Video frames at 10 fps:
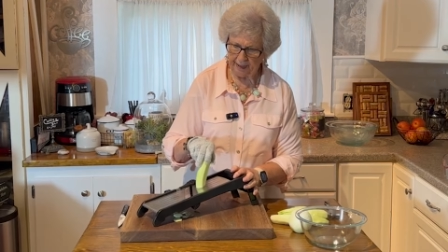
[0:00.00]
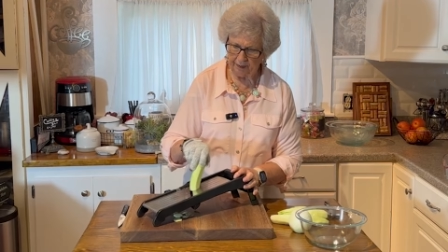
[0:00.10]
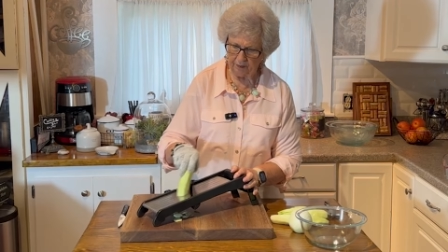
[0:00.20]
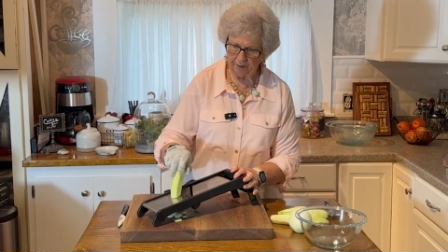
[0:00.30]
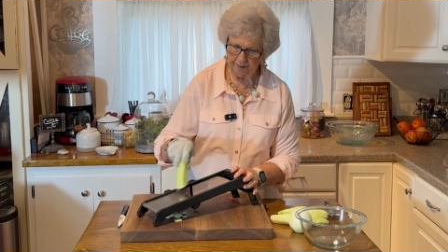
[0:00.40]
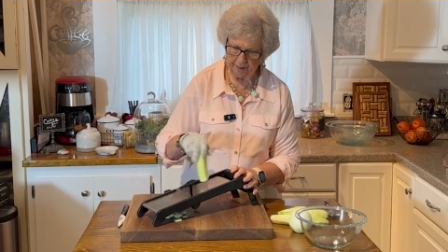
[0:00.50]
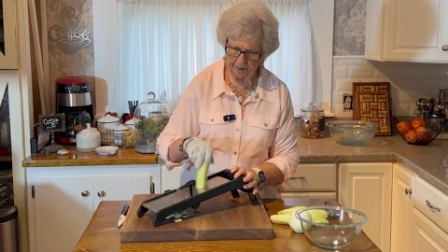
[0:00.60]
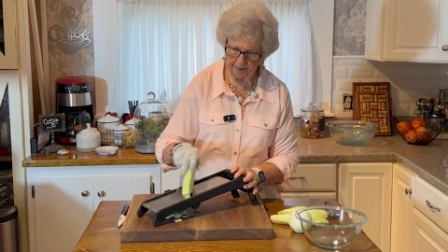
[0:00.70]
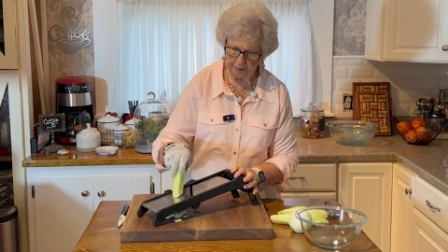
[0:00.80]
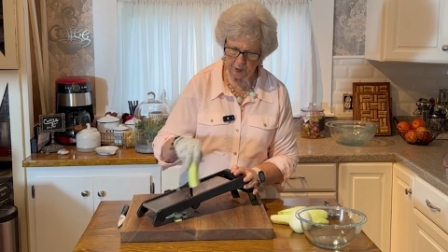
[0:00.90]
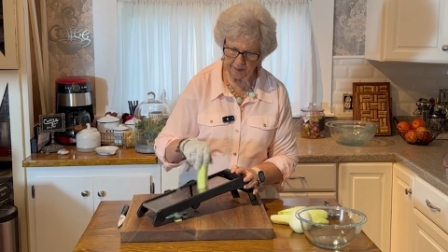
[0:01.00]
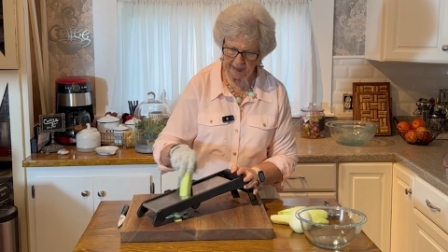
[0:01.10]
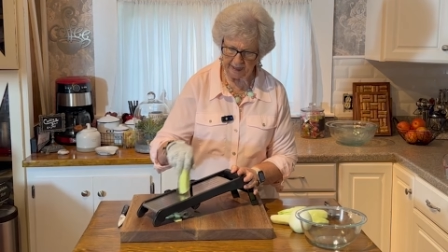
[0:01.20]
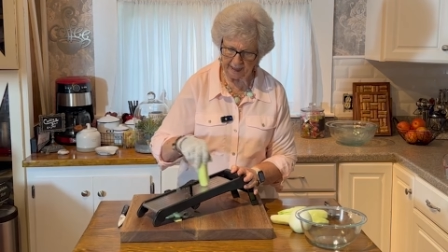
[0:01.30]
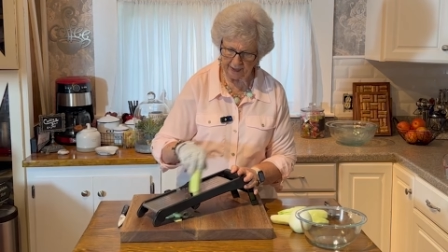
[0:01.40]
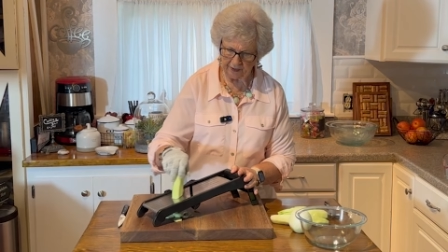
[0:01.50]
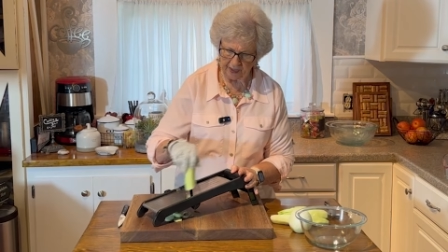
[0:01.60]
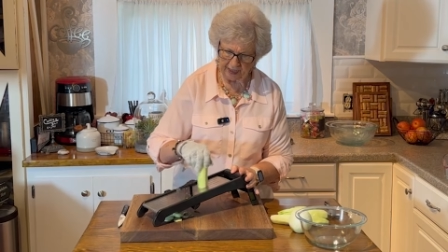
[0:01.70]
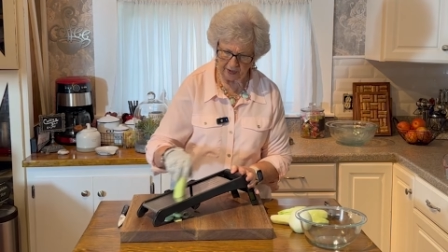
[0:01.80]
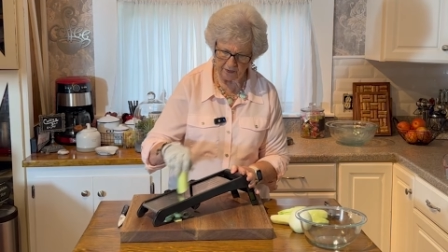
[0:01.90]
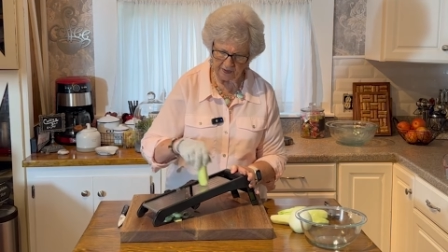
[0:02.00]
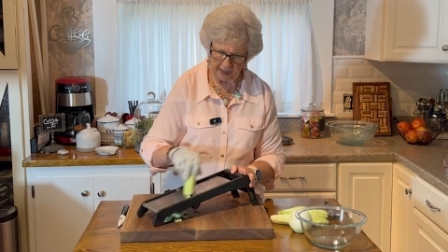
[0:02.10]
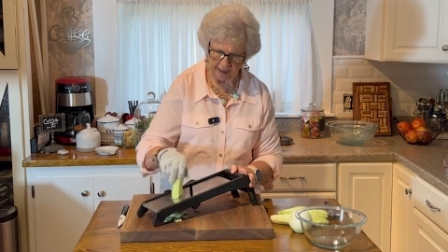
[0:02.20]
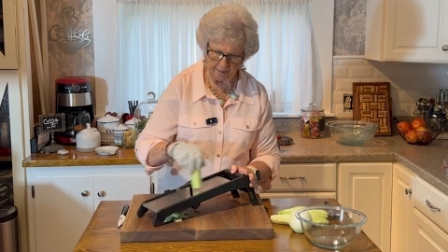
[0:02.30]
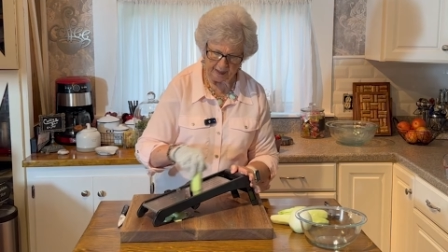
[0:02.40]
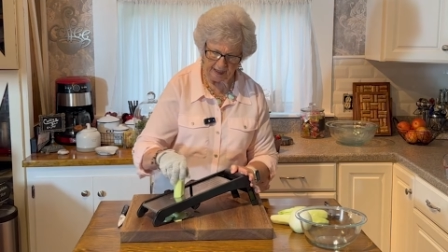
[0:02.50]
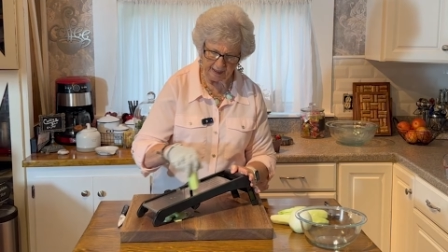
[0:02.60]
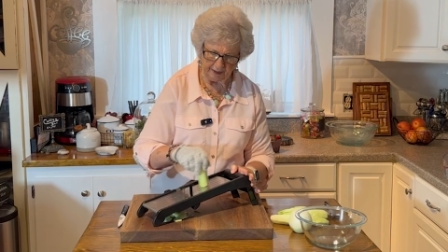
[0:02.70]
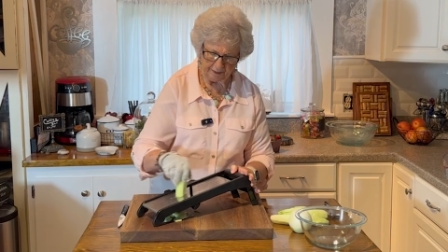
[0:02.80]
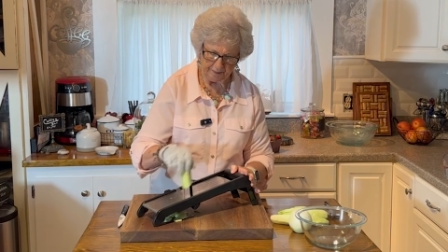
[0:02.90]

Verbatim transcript: and put them together. Hey, you've got it made.